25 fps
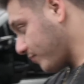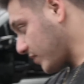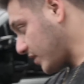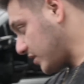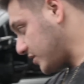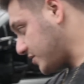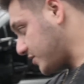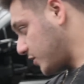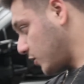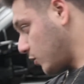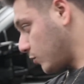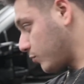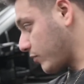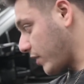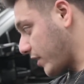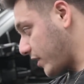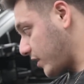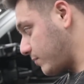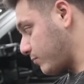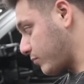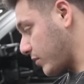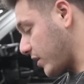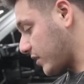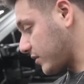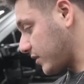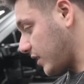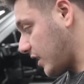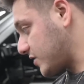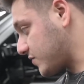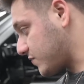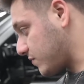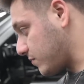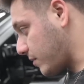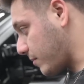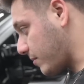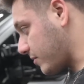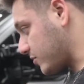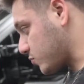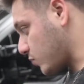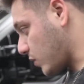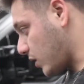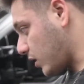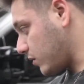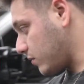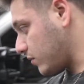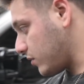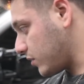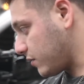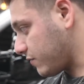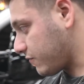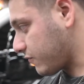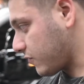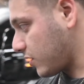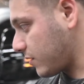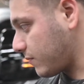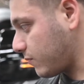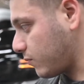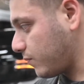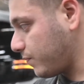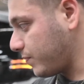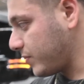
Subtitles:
steel braided brake lines from them as well on the front,